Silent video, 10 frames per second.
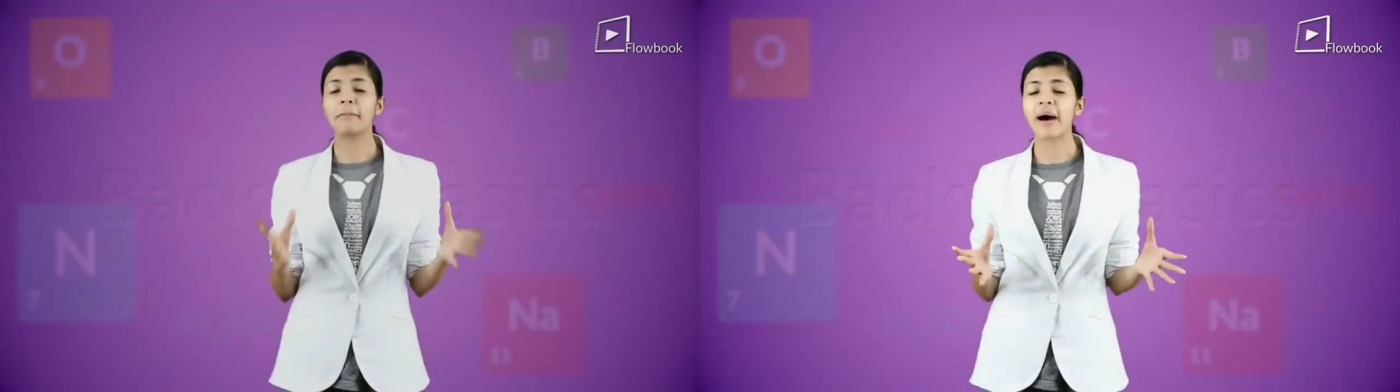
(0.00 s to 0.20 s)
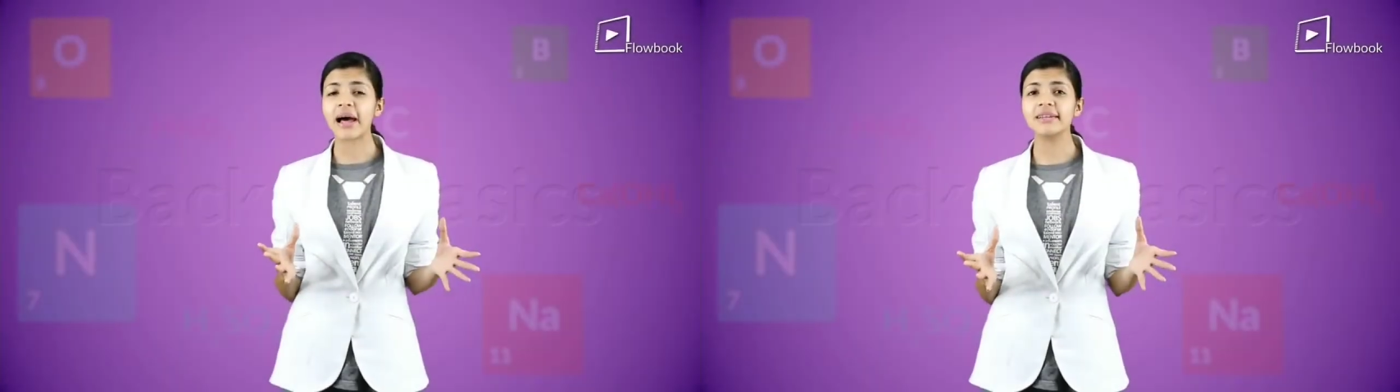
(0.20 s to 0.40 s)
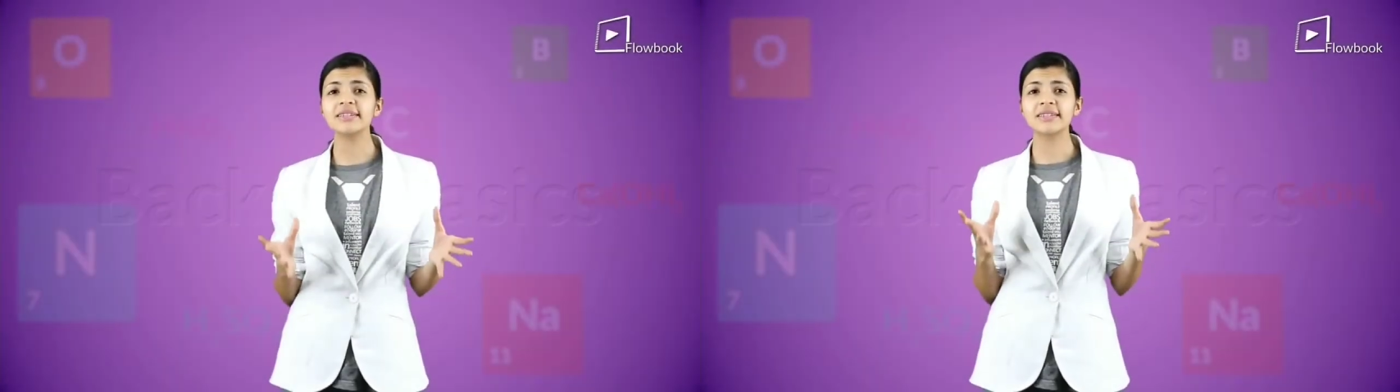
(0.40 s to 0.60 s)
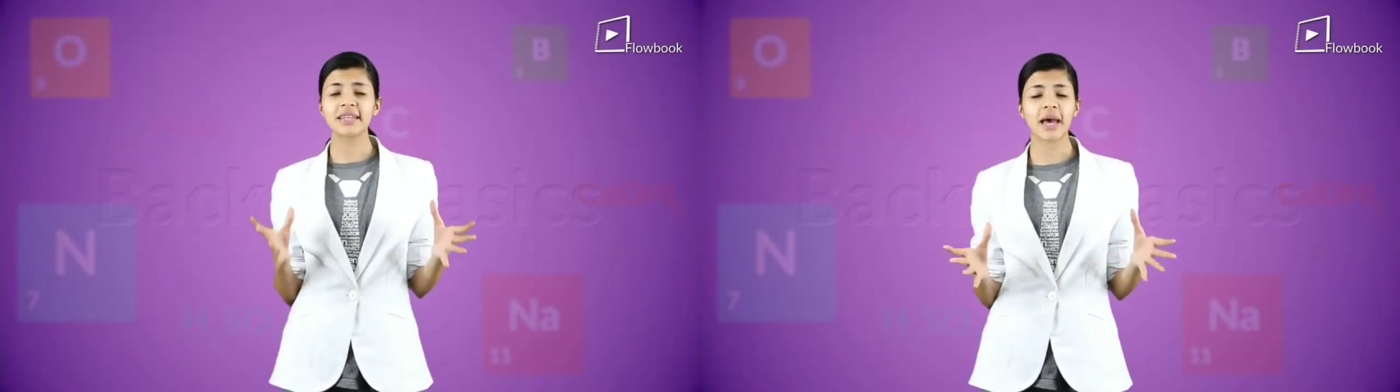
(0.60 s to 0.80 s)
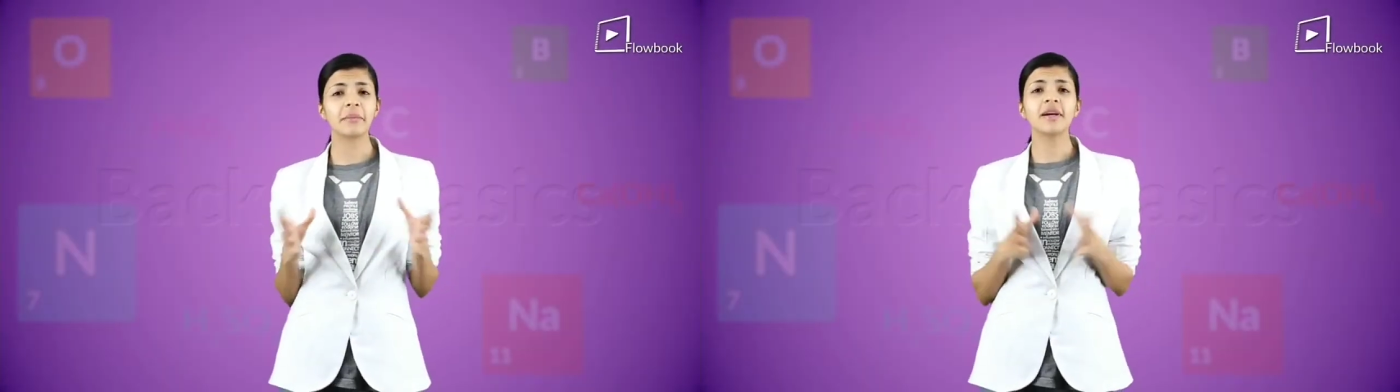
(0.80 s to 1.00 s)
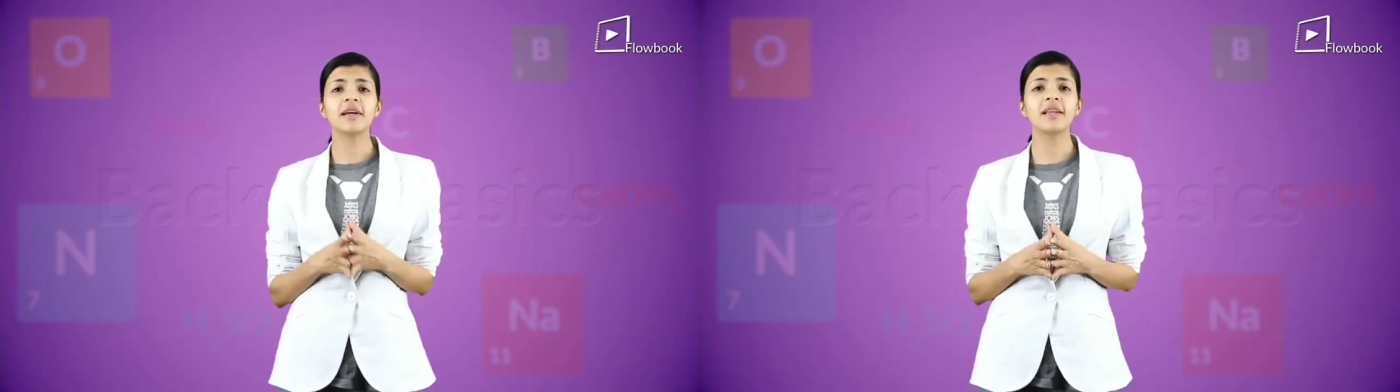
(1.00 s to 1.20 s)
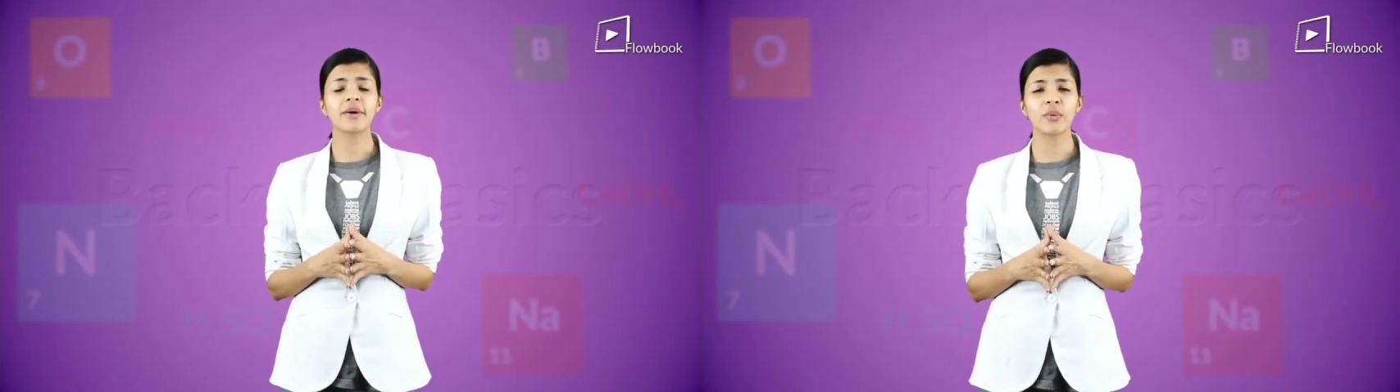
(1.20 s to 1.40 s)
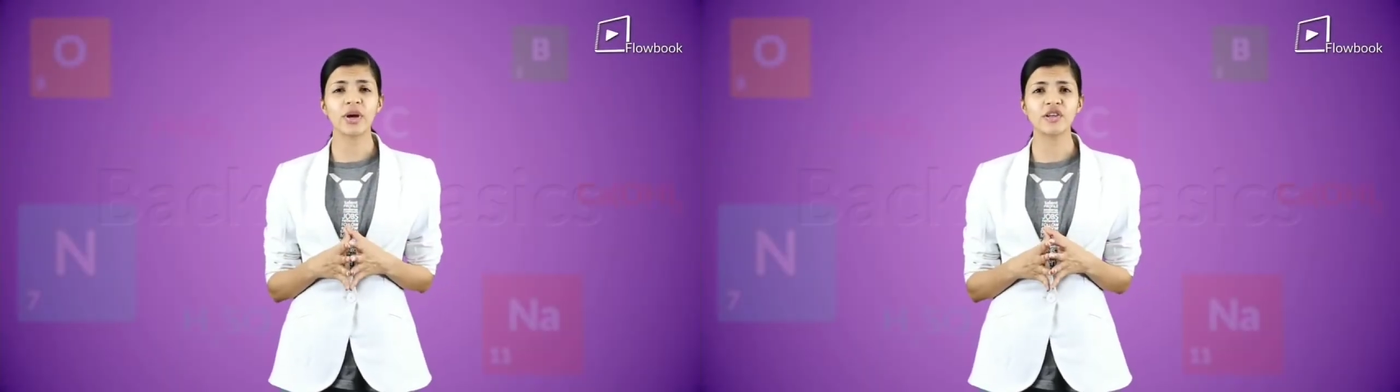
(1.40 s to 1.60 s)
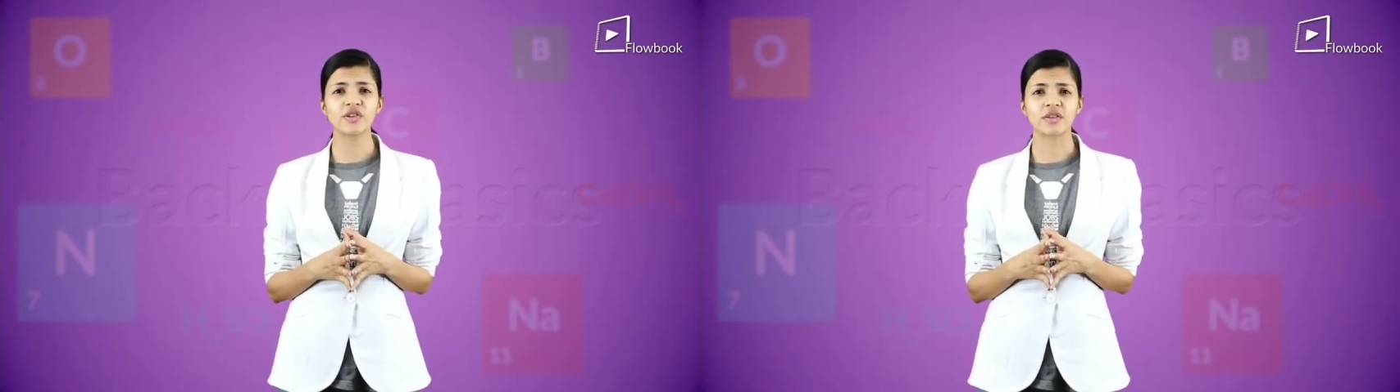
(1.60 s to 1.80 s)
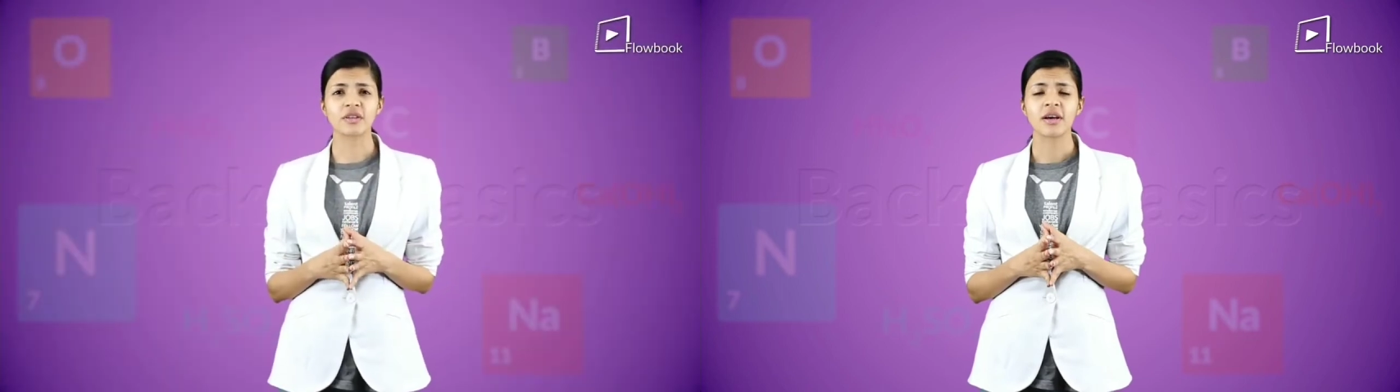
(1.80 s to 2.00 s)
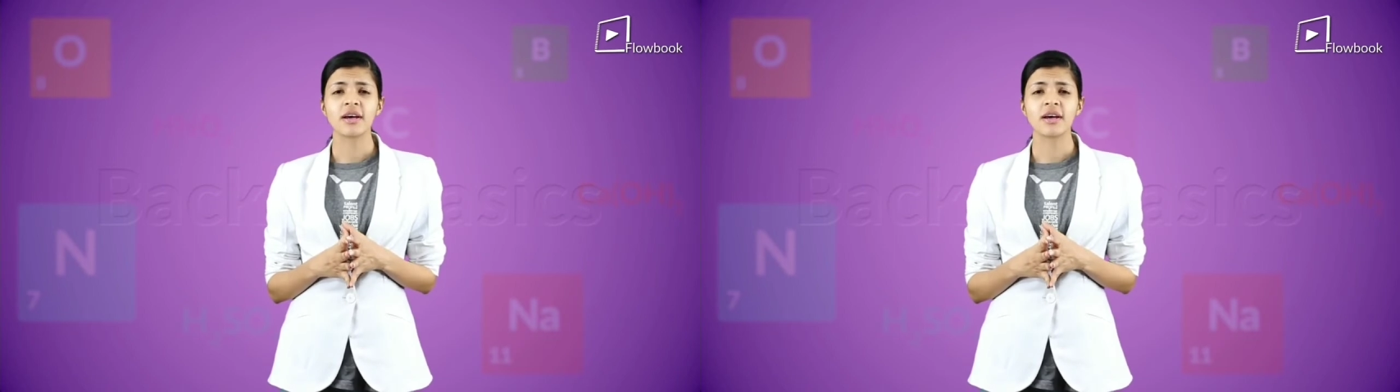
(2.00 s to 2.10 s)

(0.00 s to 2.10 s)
balanced chemical equation